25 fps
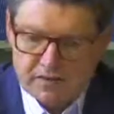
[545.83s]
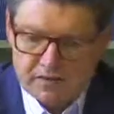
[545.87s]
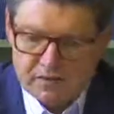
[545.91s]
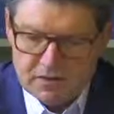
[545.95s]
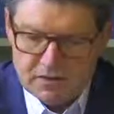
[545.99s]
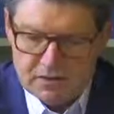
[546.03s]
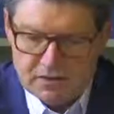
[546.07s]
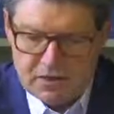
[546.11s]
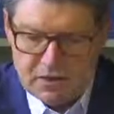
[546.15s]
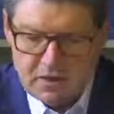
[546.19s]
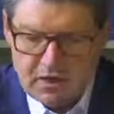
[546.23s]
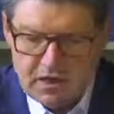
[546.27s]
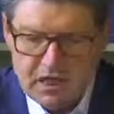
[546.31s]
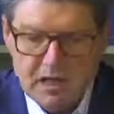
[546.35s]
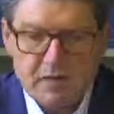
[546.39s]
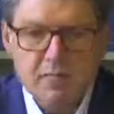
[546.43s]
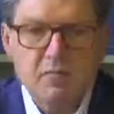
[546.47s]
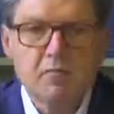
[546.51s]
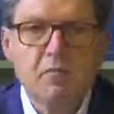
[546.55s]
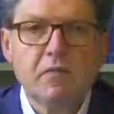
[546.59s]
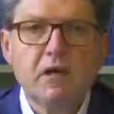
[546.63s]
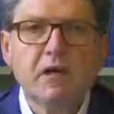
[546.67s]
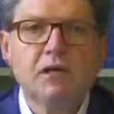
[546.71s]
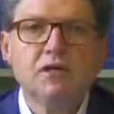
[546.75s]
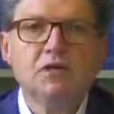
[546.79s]
you get
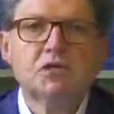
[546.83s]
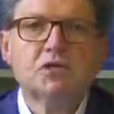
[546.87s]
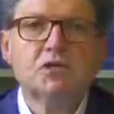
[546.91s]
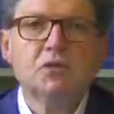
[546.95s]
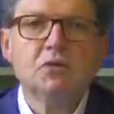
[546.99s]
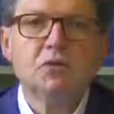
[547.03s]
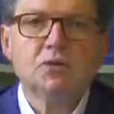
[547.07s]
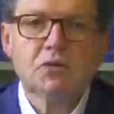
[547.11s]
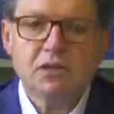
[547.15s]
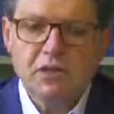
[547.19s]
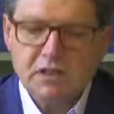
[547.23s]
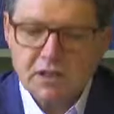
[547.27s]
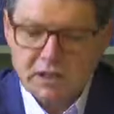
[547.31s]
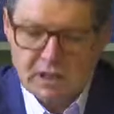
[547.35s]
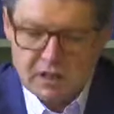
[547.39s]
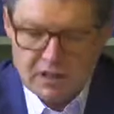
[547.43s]
ugliness in pictures.